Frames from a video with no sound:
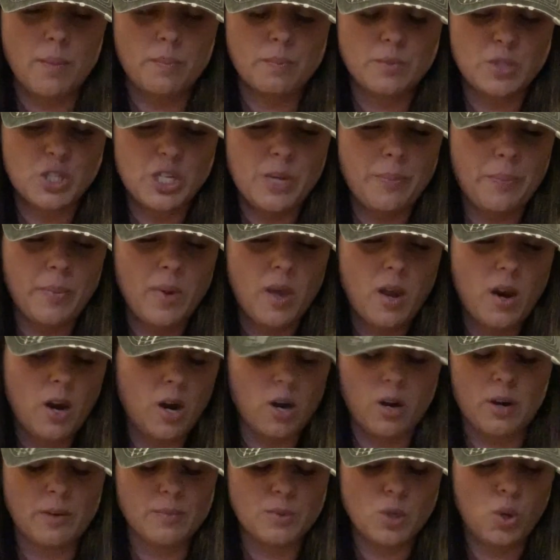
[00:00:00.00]
ship
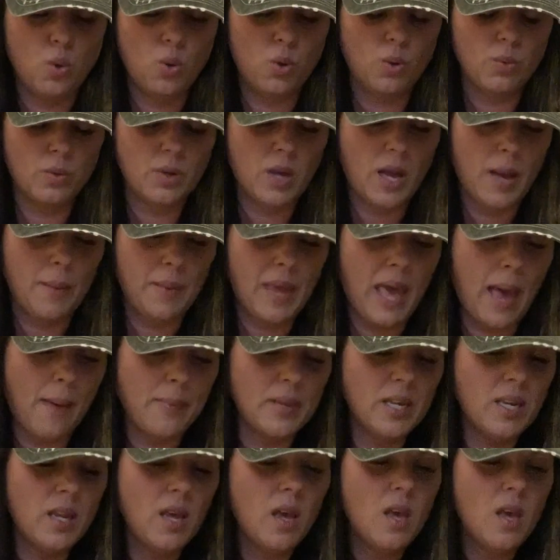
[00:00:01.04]
or whole
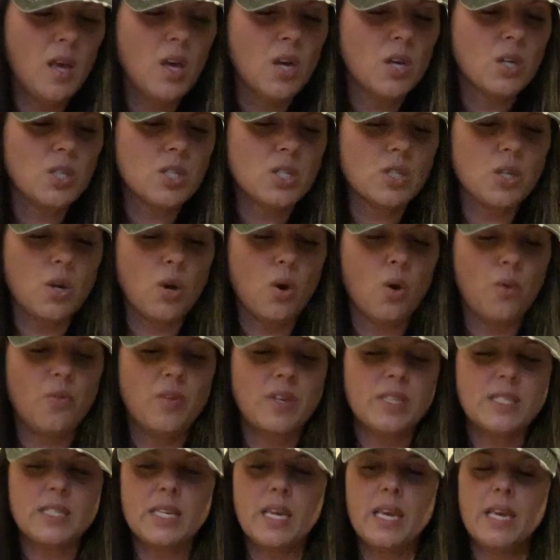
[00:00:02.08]
cabin. So
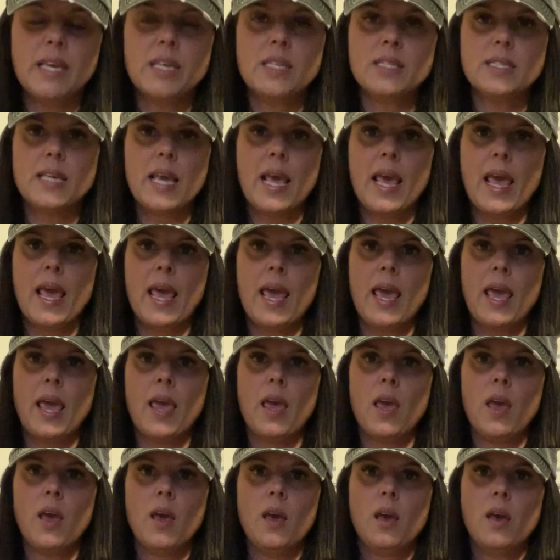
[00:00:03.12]
this is
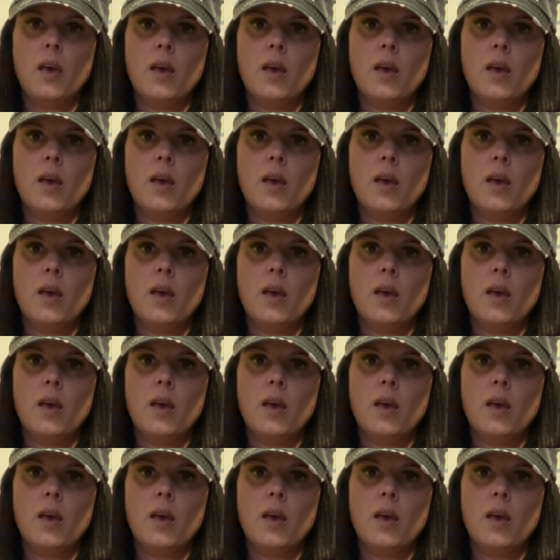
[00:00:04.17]
a